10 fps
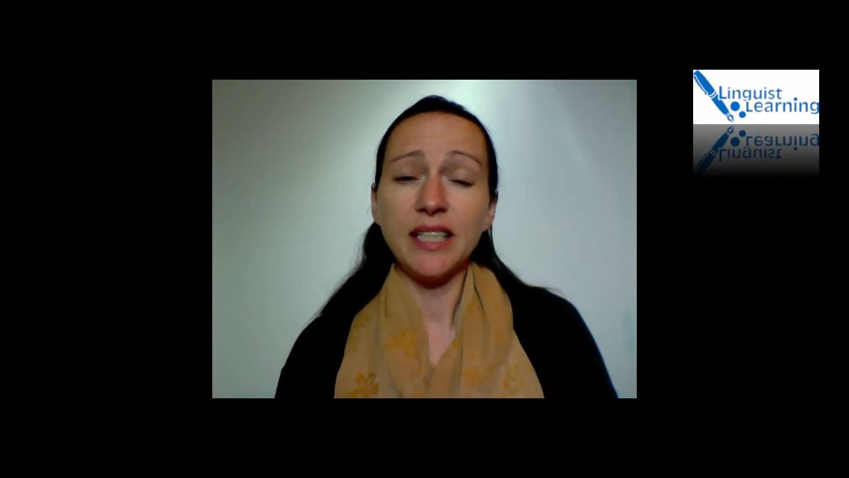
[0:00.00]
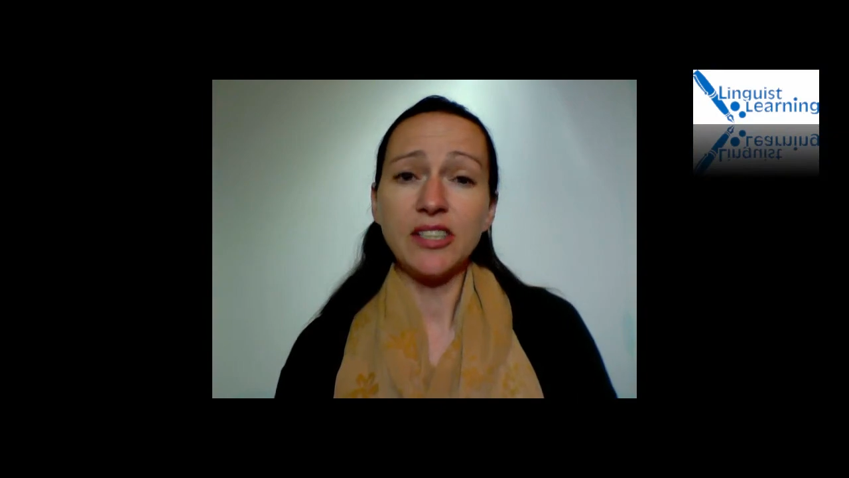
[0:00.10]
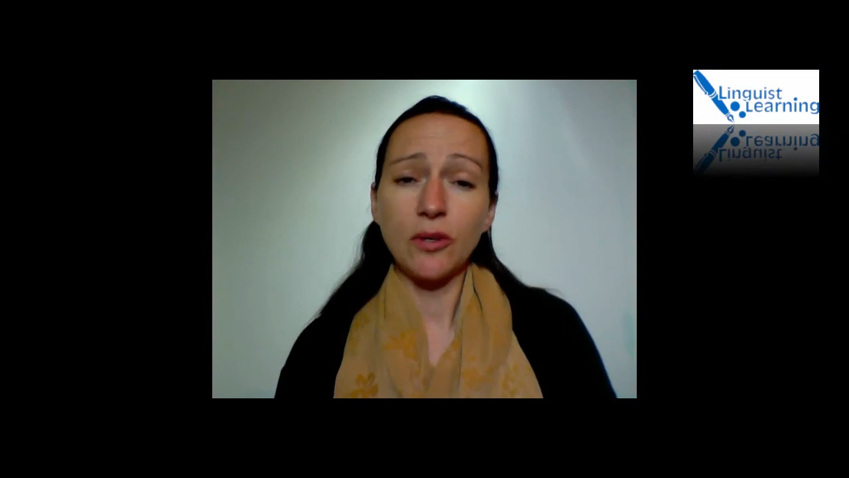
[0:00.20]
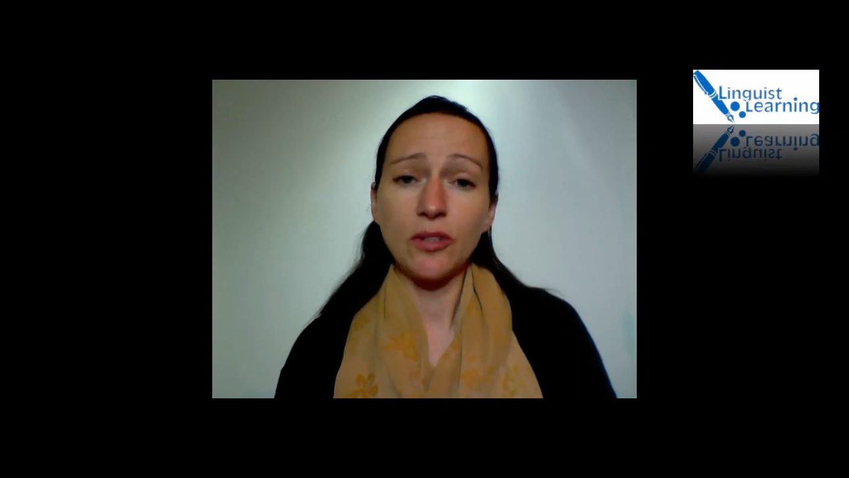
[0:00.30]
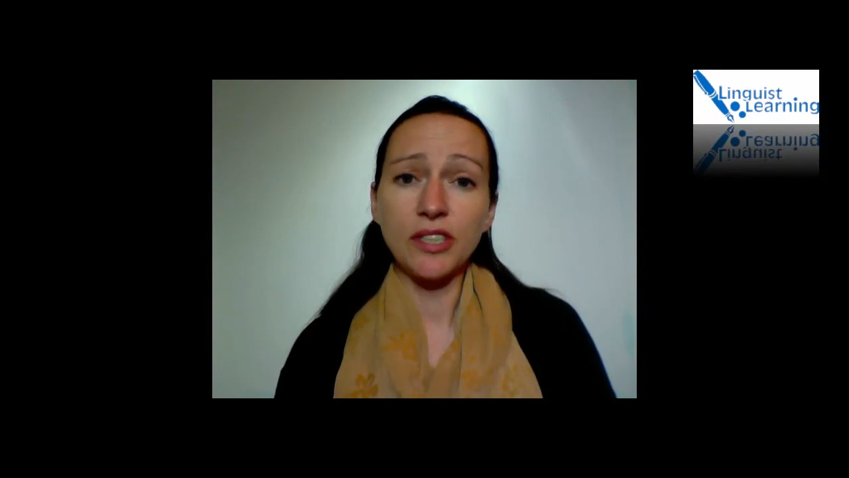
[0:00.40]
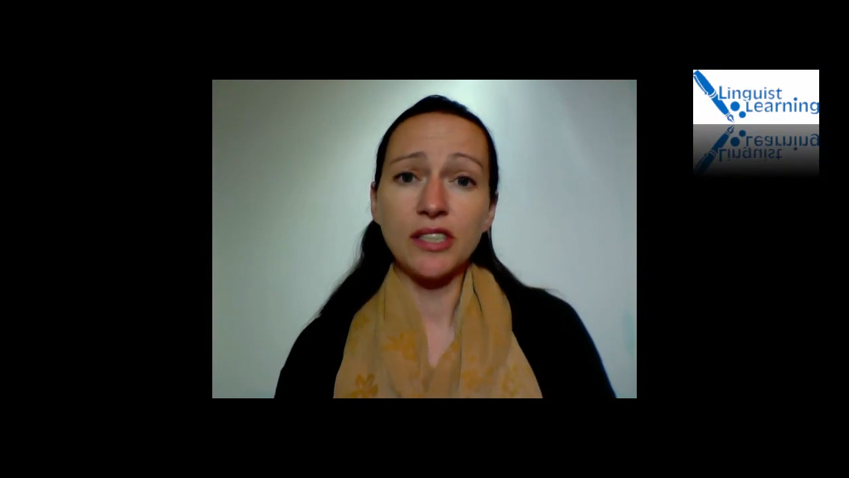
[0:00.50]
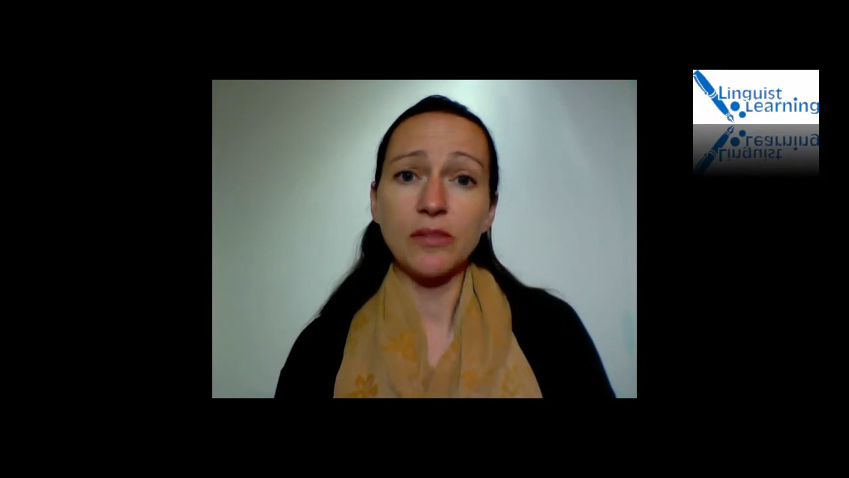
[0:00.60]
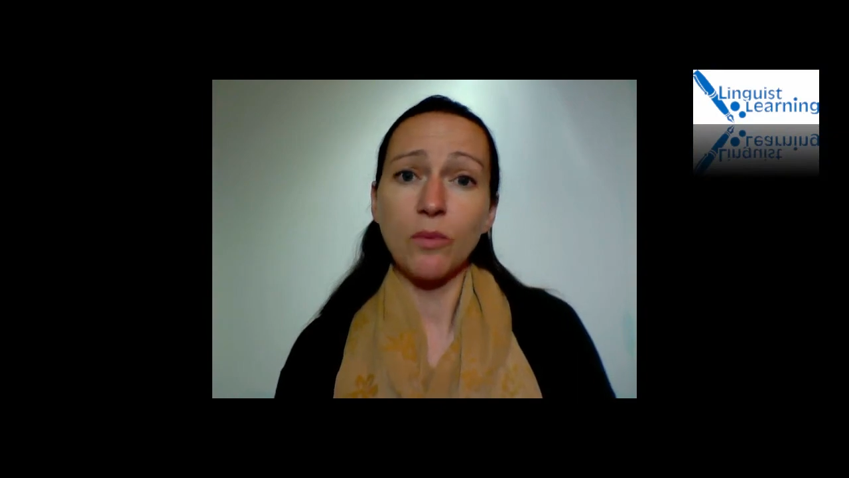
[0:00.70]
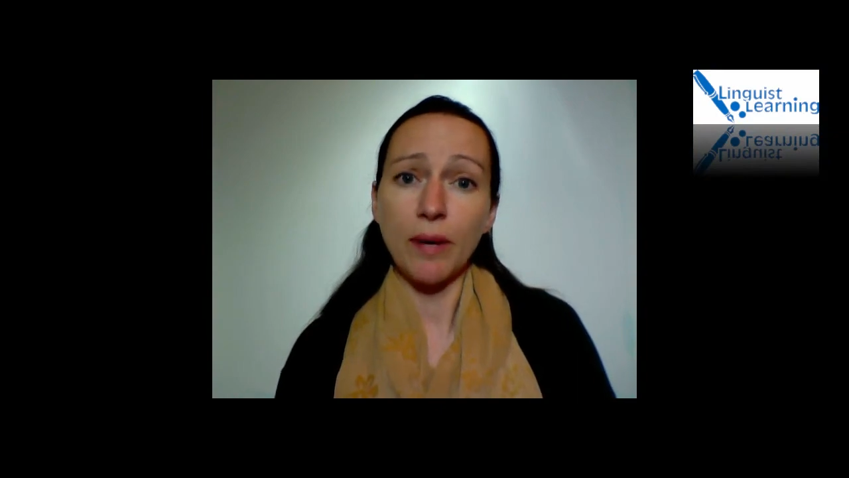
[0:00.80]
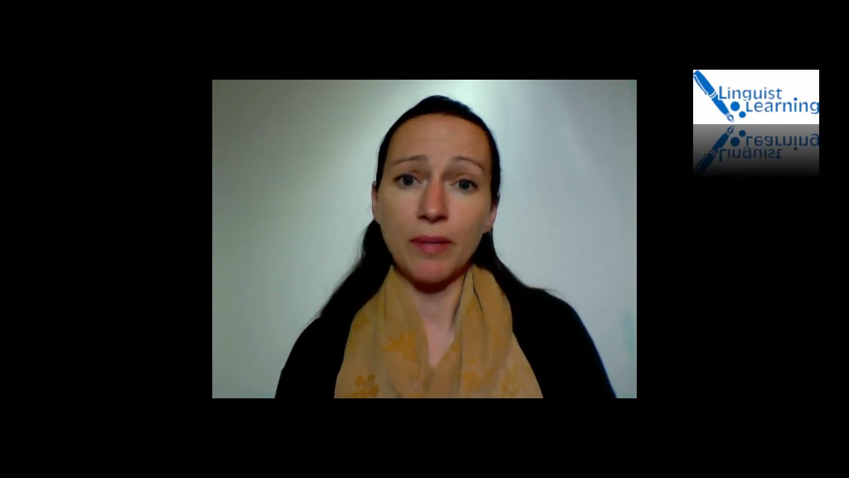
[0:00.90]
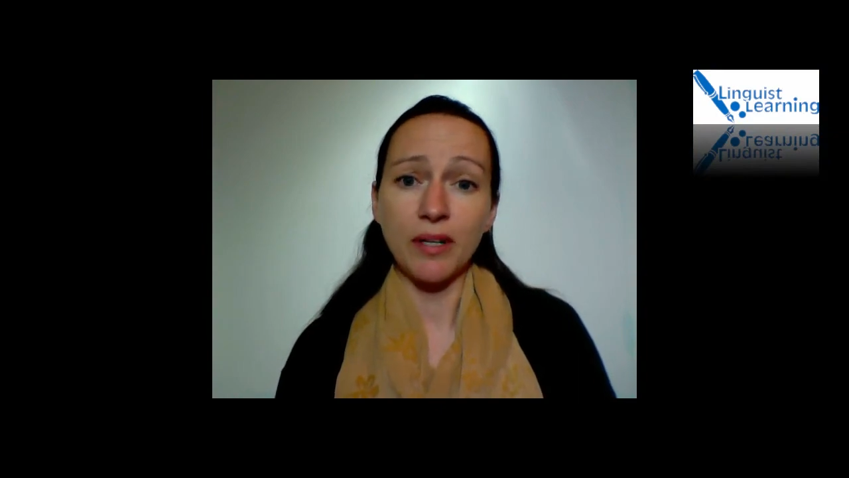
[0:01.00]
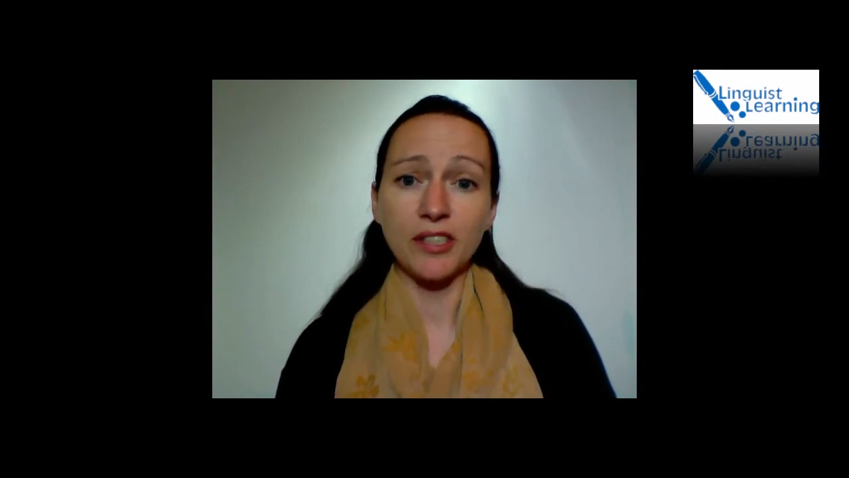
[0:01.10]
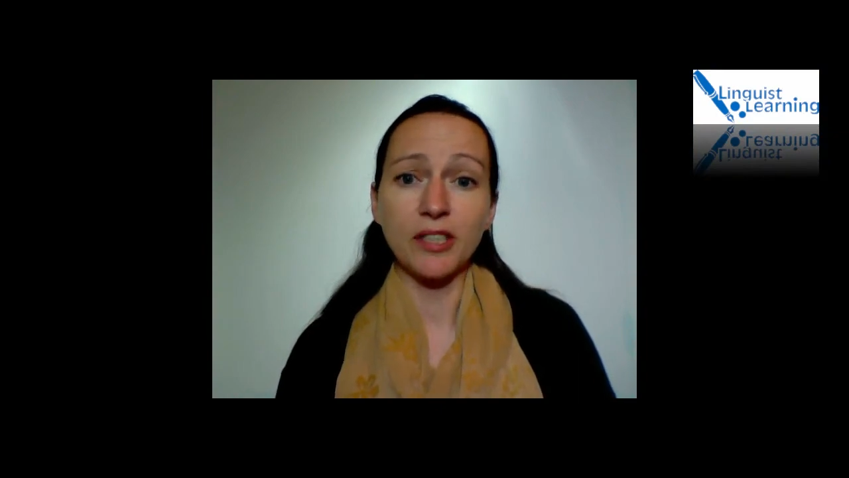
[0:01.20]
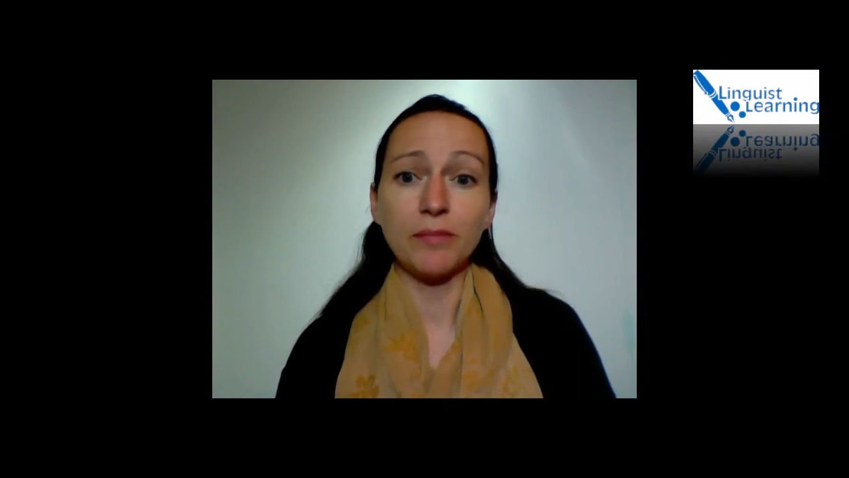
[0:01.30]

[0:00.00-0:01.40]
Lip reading: these courses and webinars